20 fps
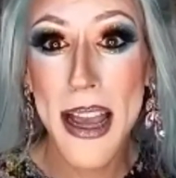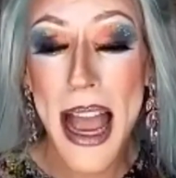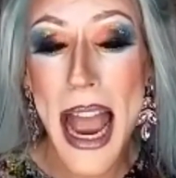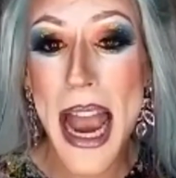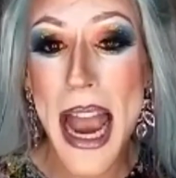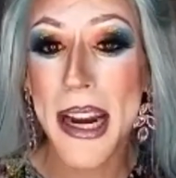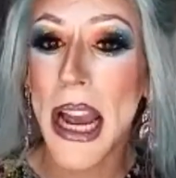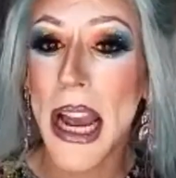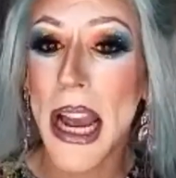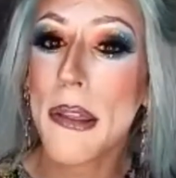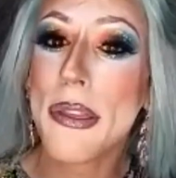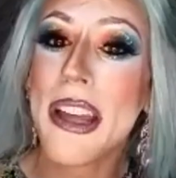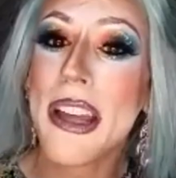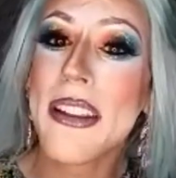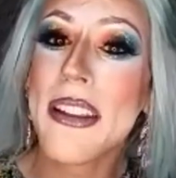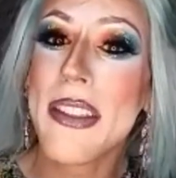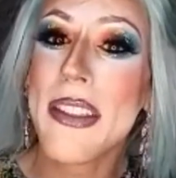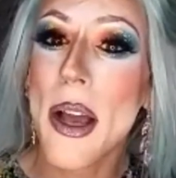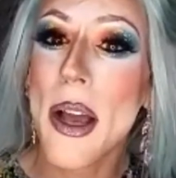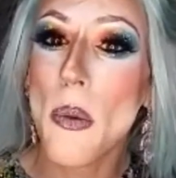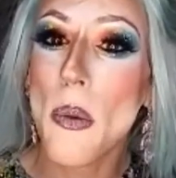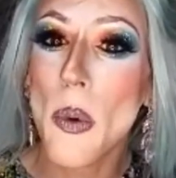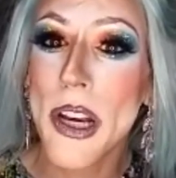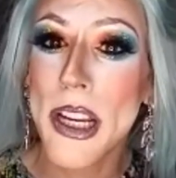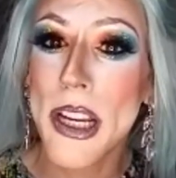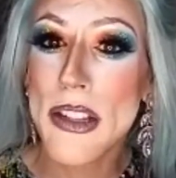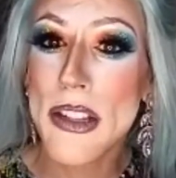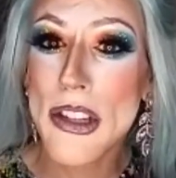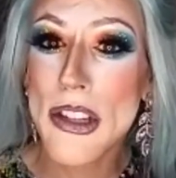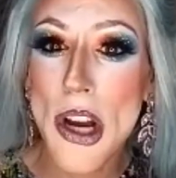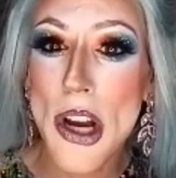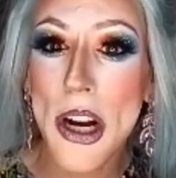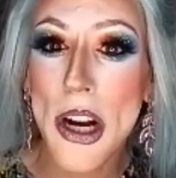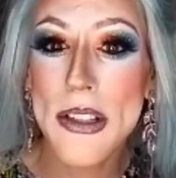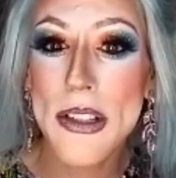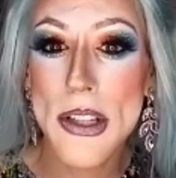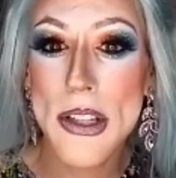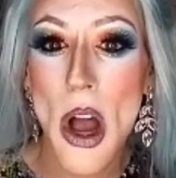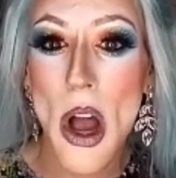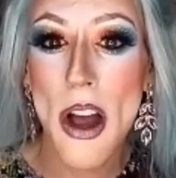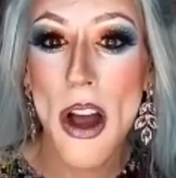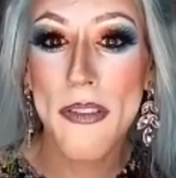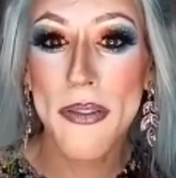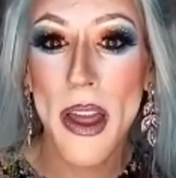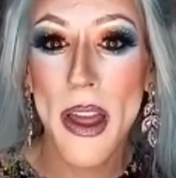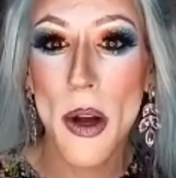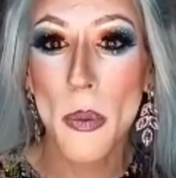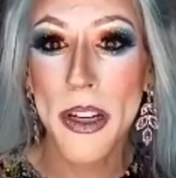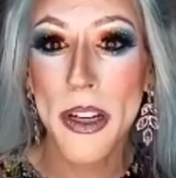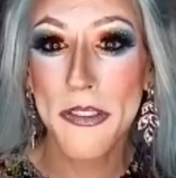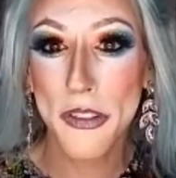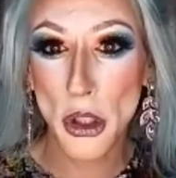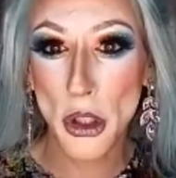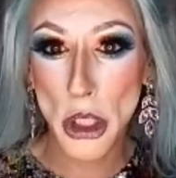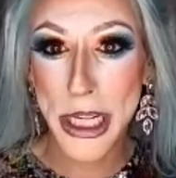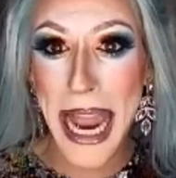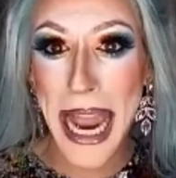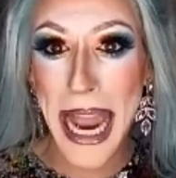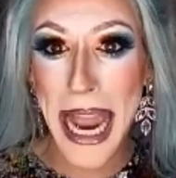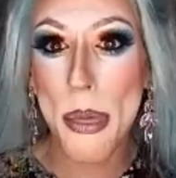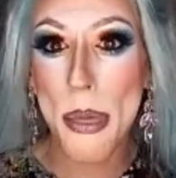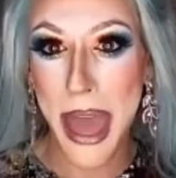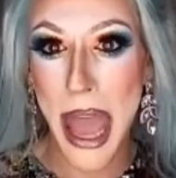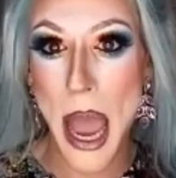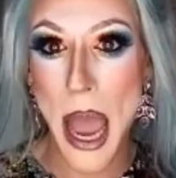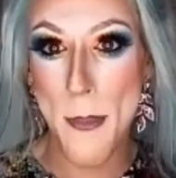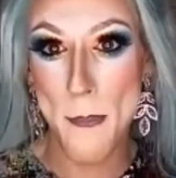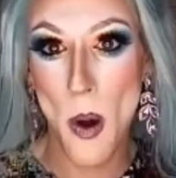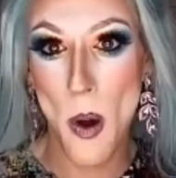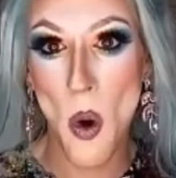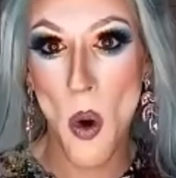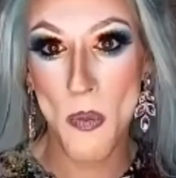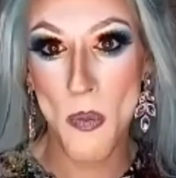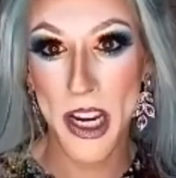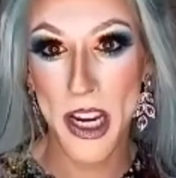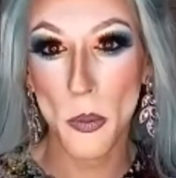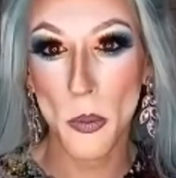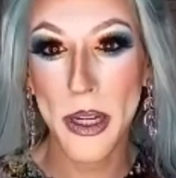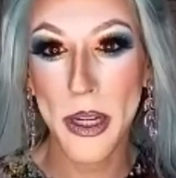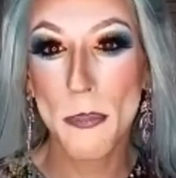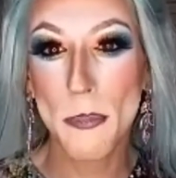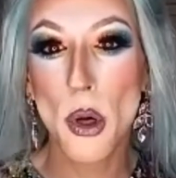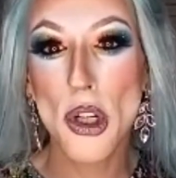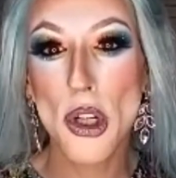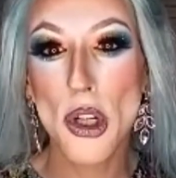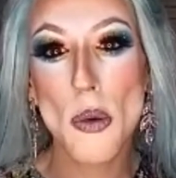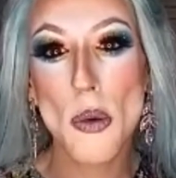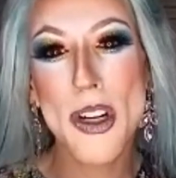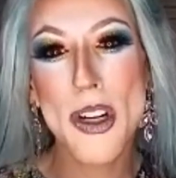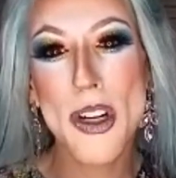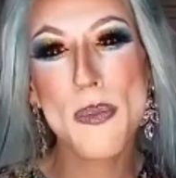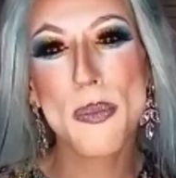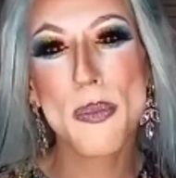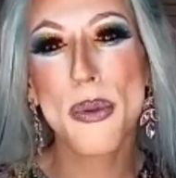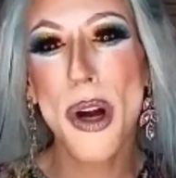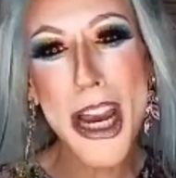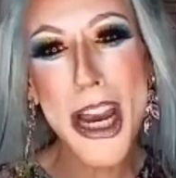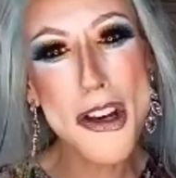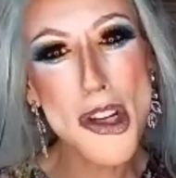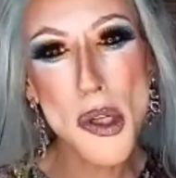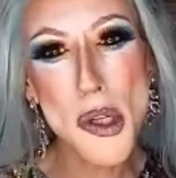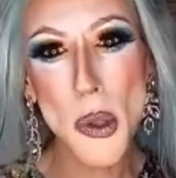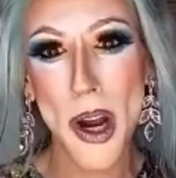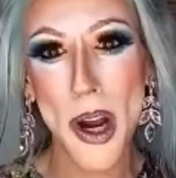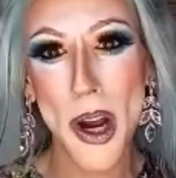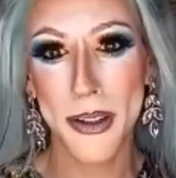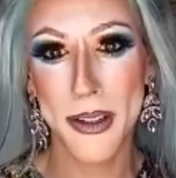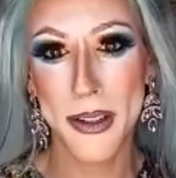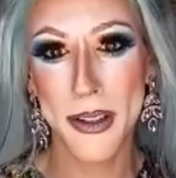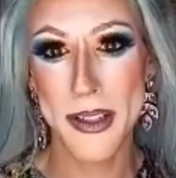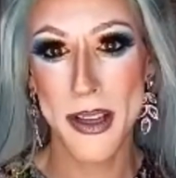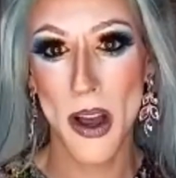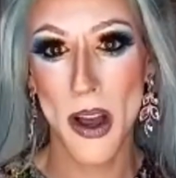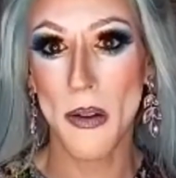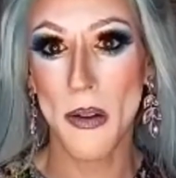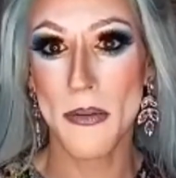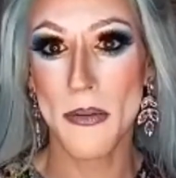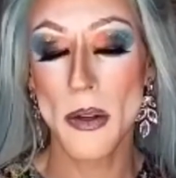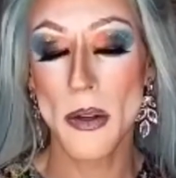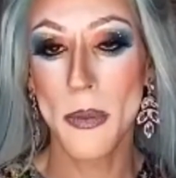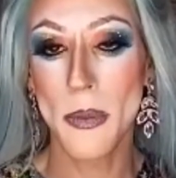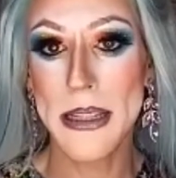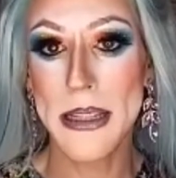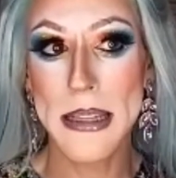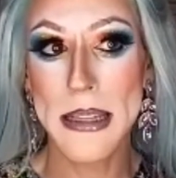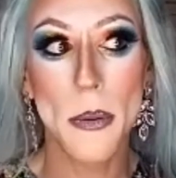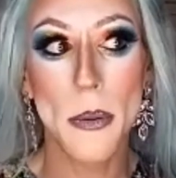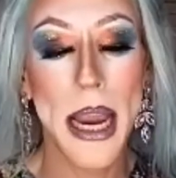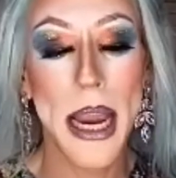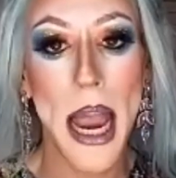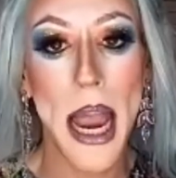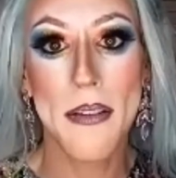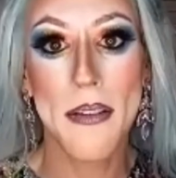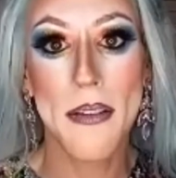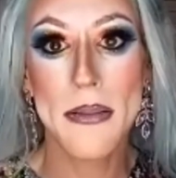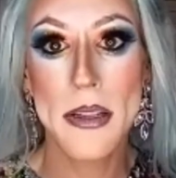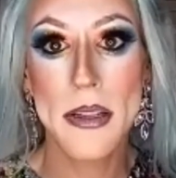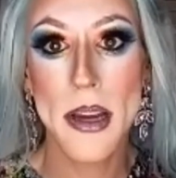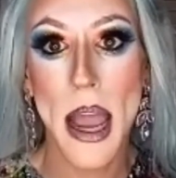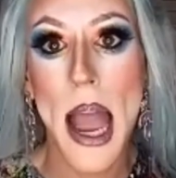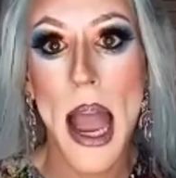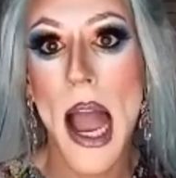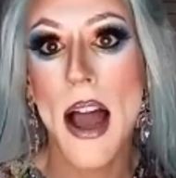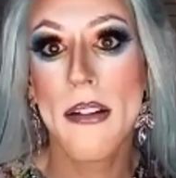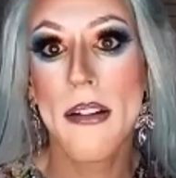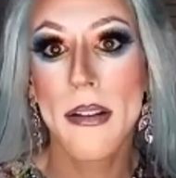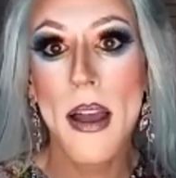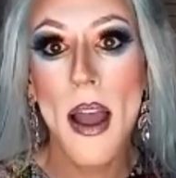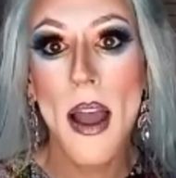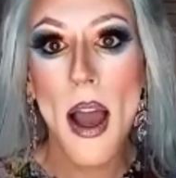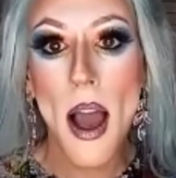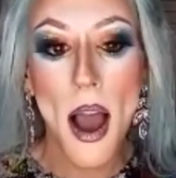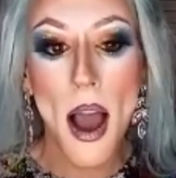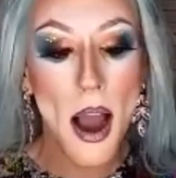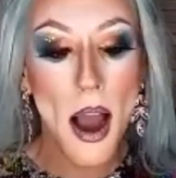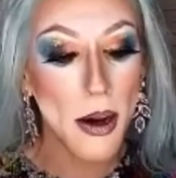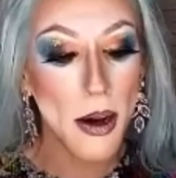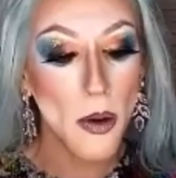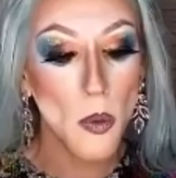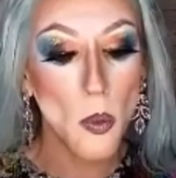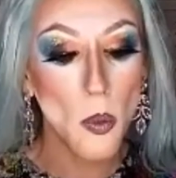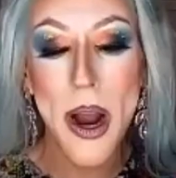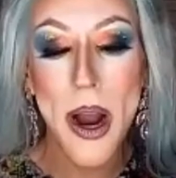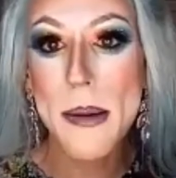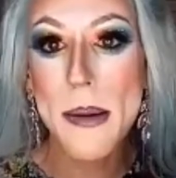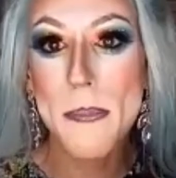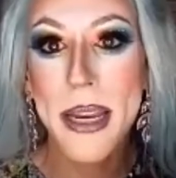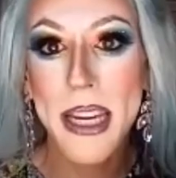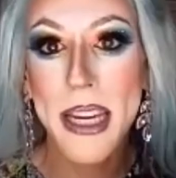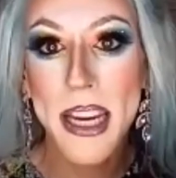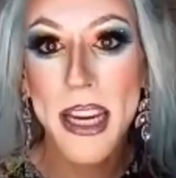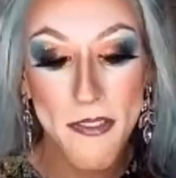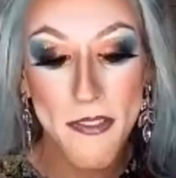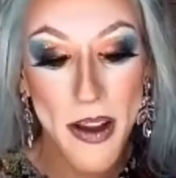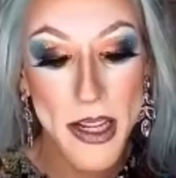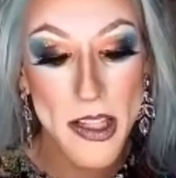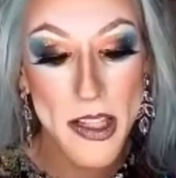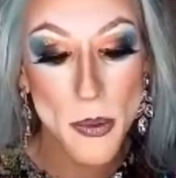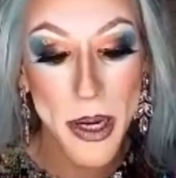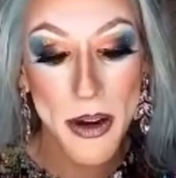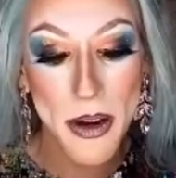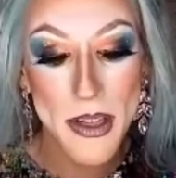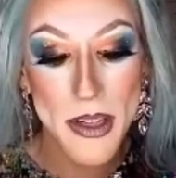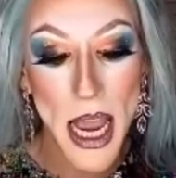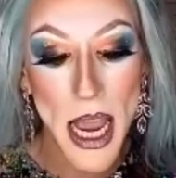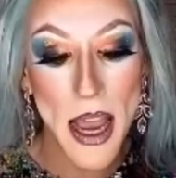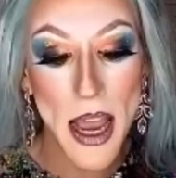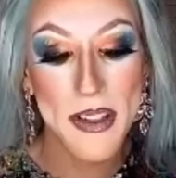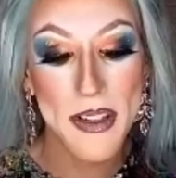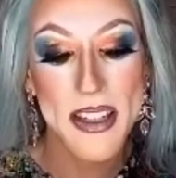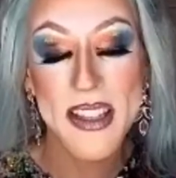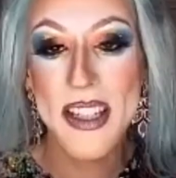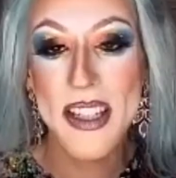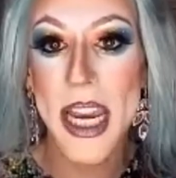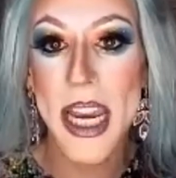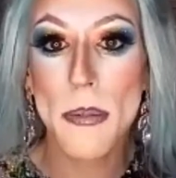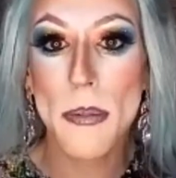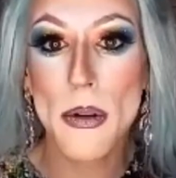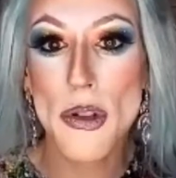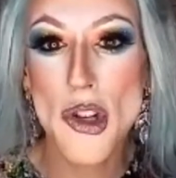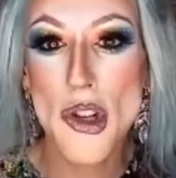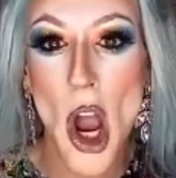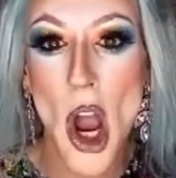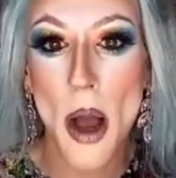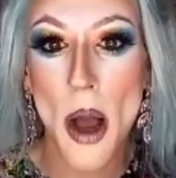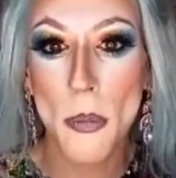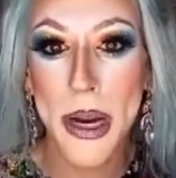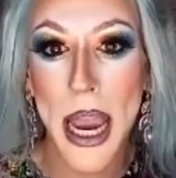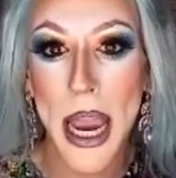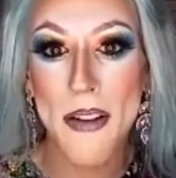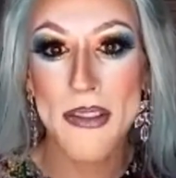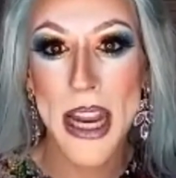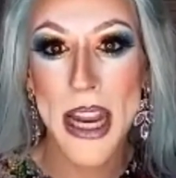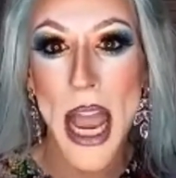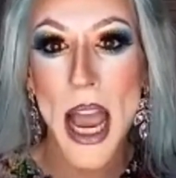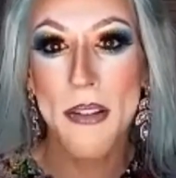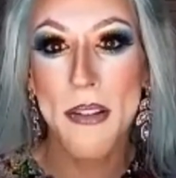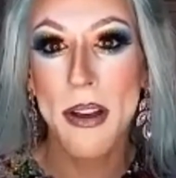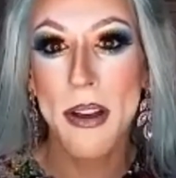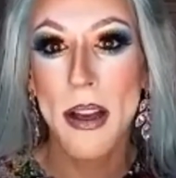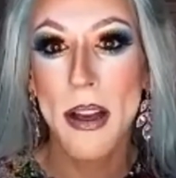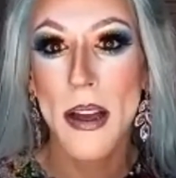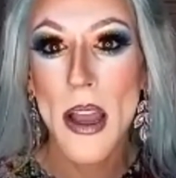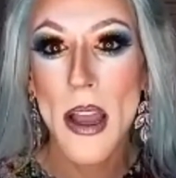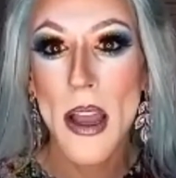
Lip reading: And I think that when it starts off that we forget that moment, we put so much pressure on ourselves and we say we have to have our white picket fence, we have to have a stable job, we have to have a